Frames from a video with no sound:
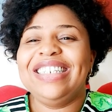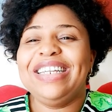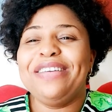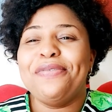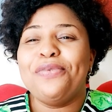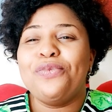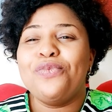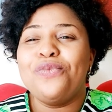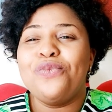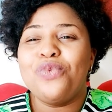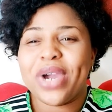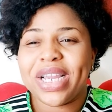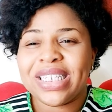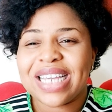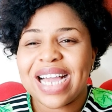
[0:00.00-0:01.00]
They
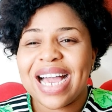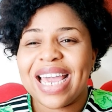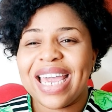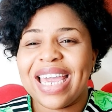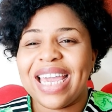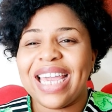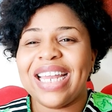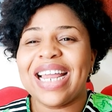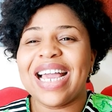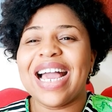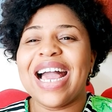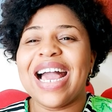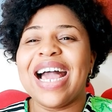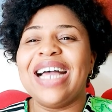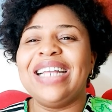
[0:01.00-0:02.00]
went ahead
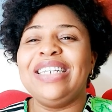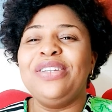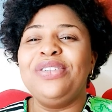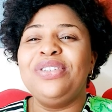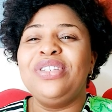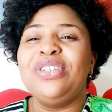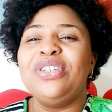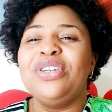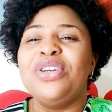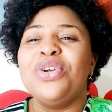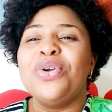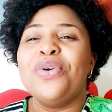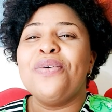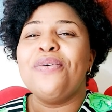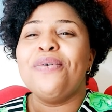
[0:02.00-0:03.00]
and
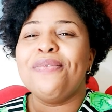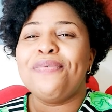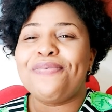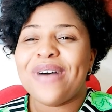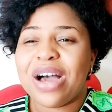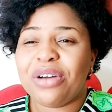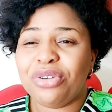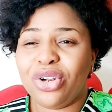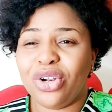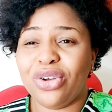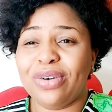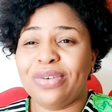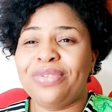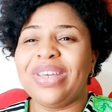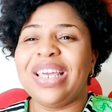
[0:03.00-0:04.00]
found
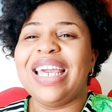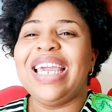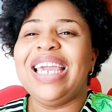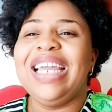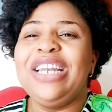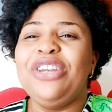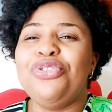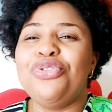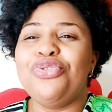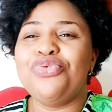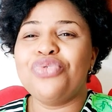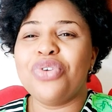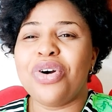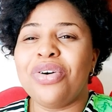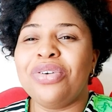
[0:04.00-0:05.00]
love
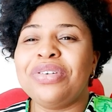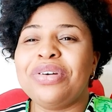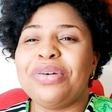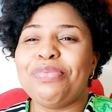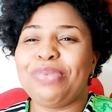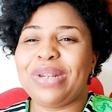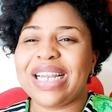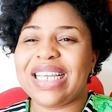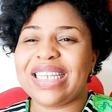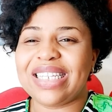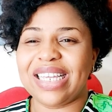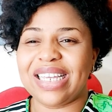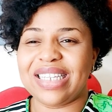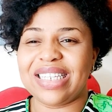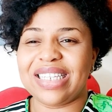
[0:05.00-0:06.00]
in wrong
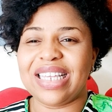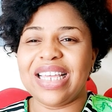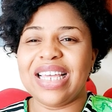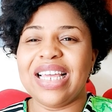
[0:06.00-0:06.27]
places.